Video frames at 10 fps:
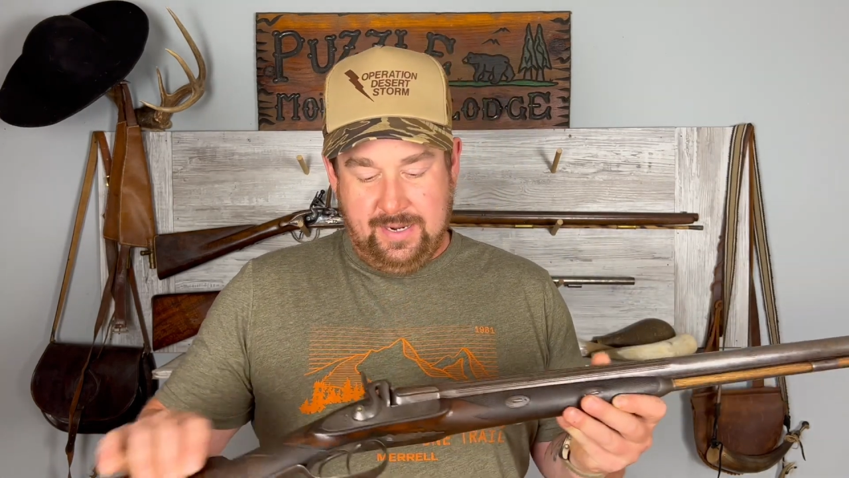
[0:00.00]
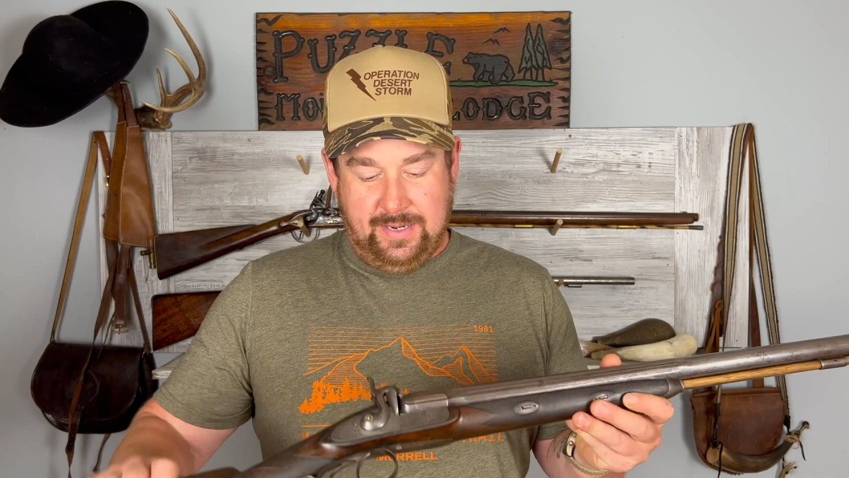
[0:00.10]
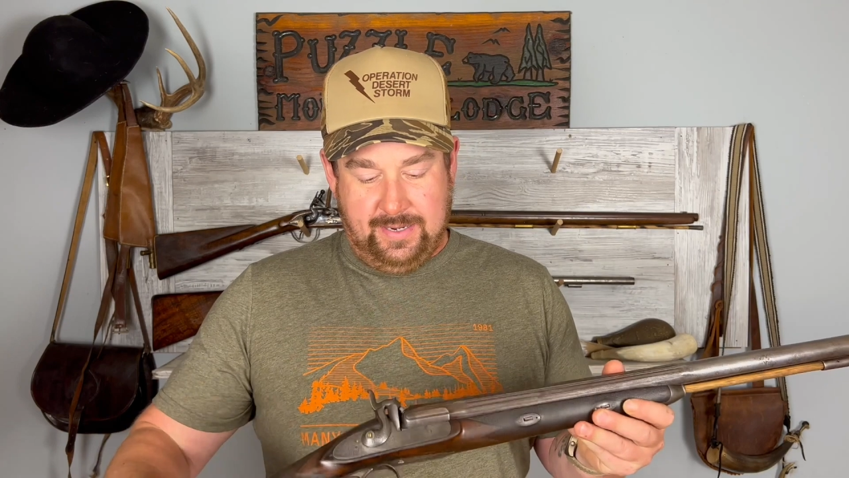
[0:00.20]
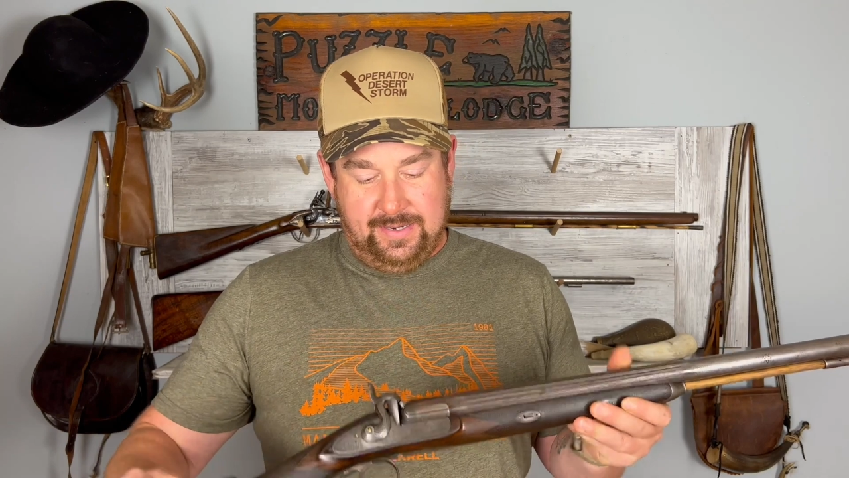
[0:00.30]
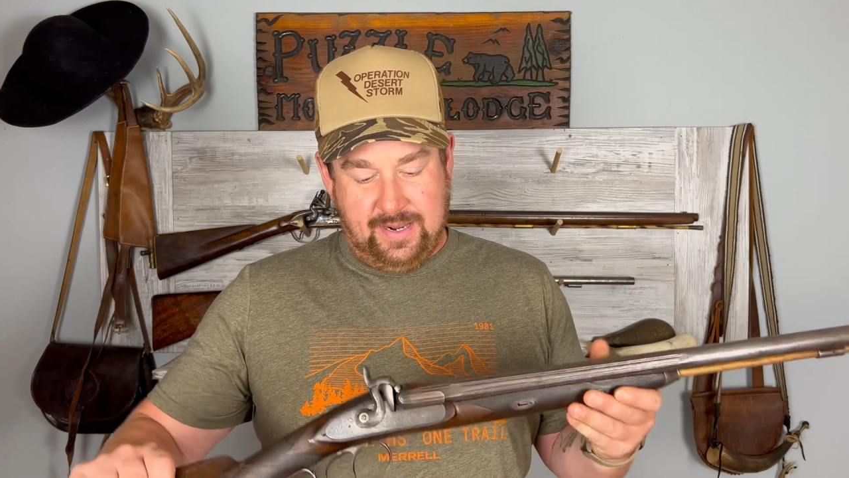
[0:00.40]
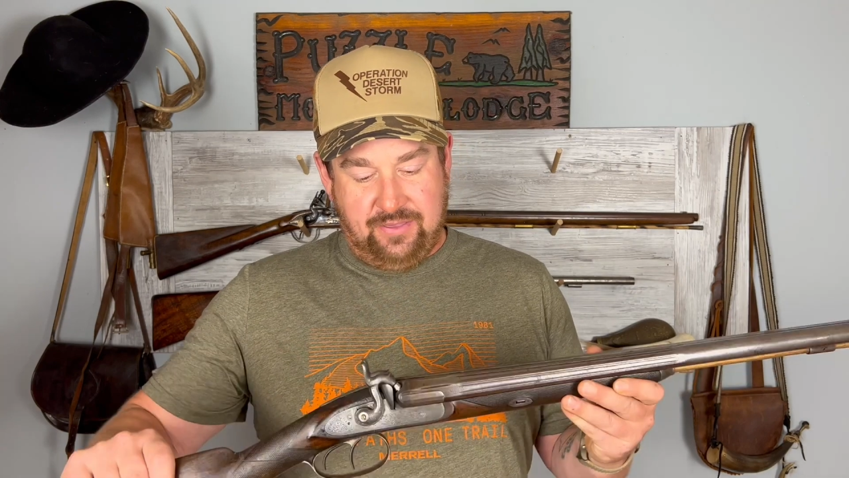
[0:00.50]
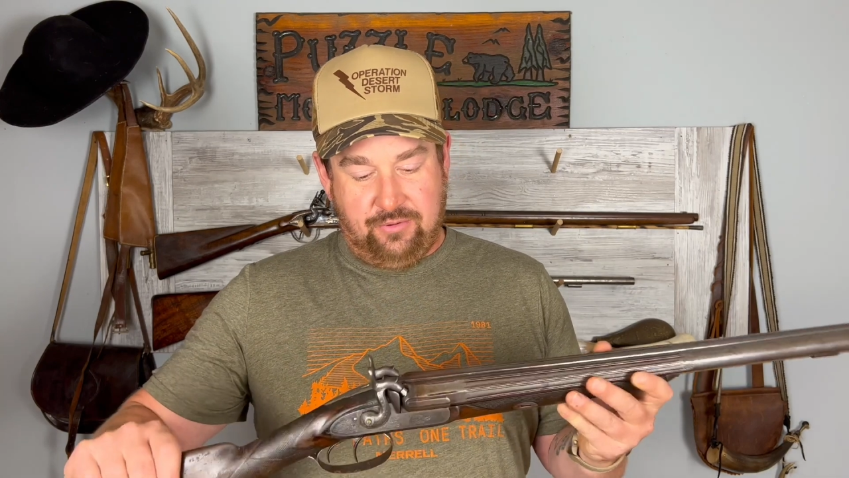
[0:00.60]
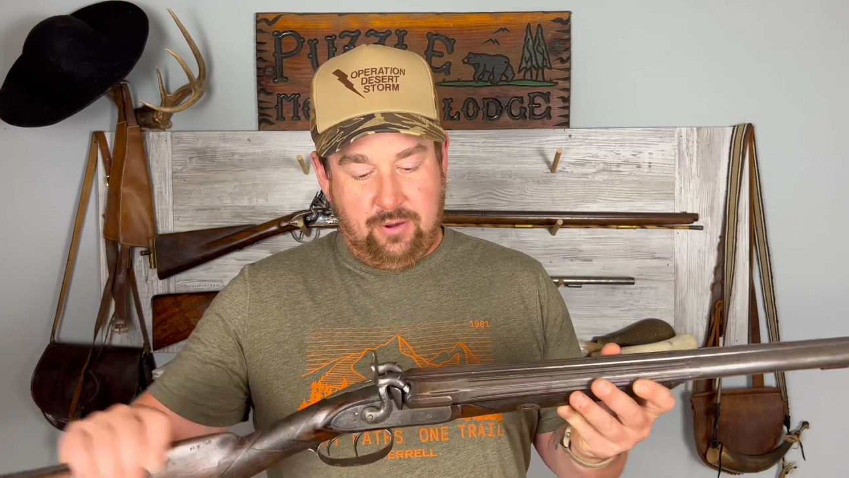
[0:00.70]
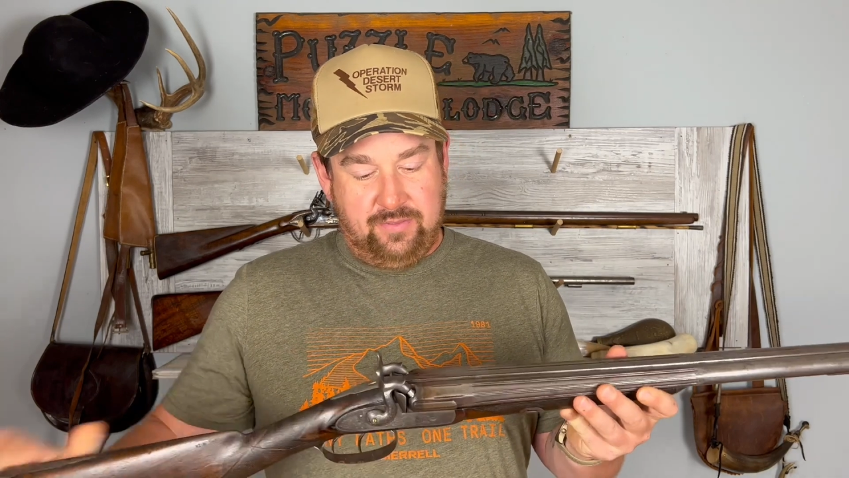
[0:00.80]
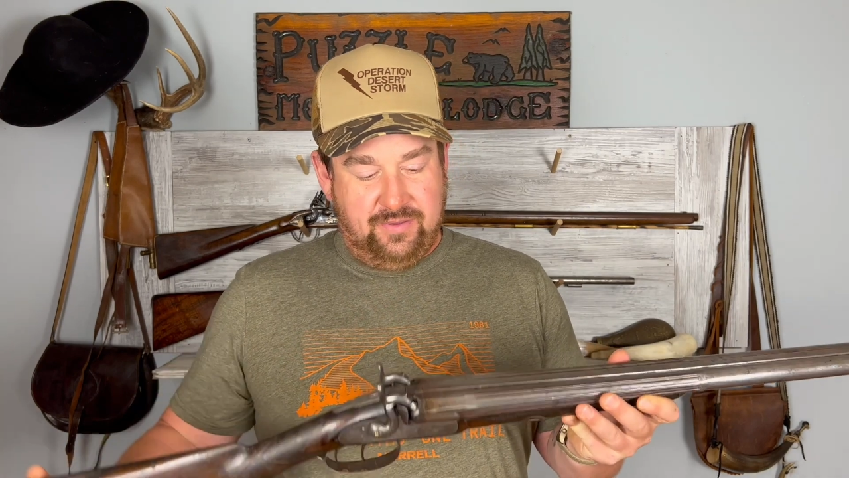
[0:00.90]
and I
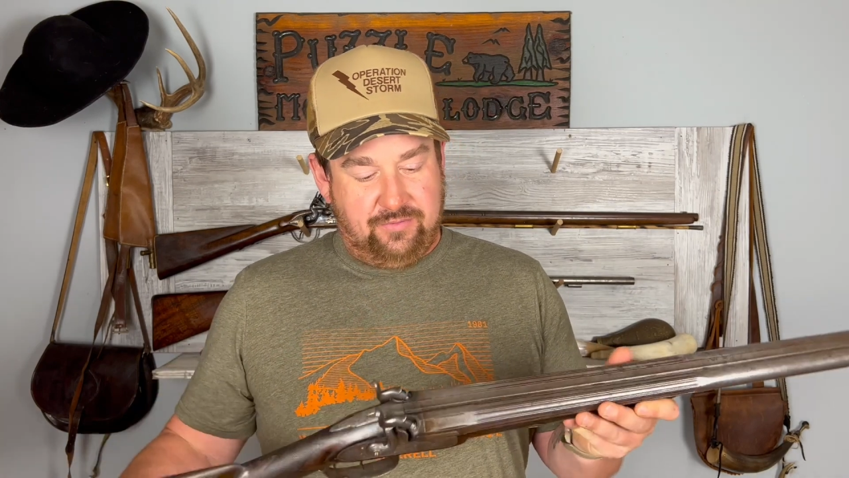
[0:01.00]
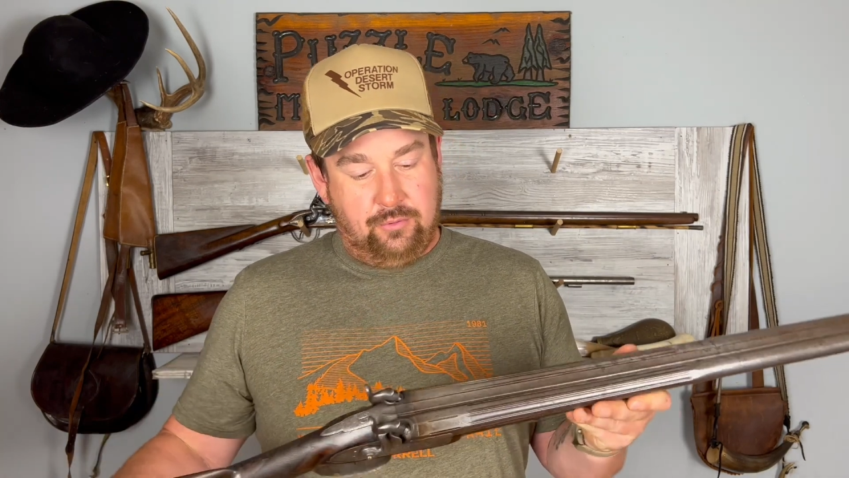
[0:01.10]
saw this